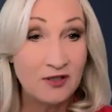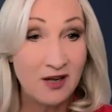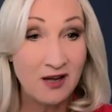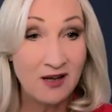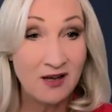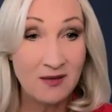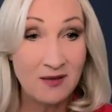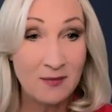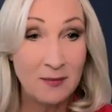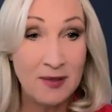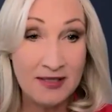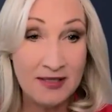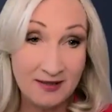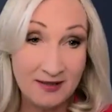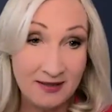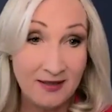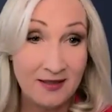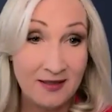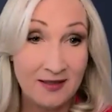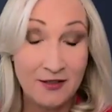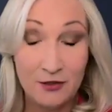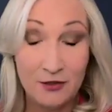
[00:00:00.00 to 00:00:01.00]
time.
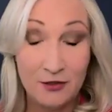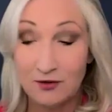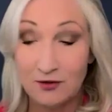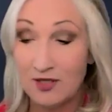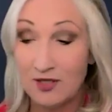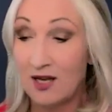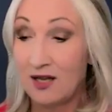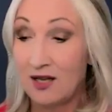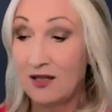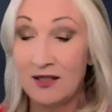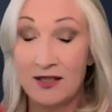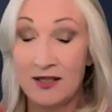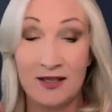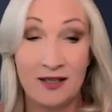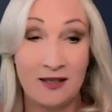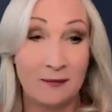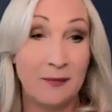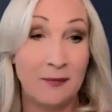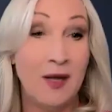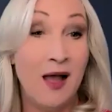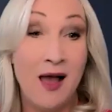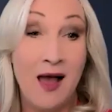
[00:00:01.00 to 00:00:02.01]
Basically, you're telling
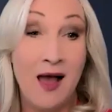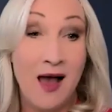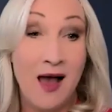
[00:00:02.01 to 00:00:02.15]
him,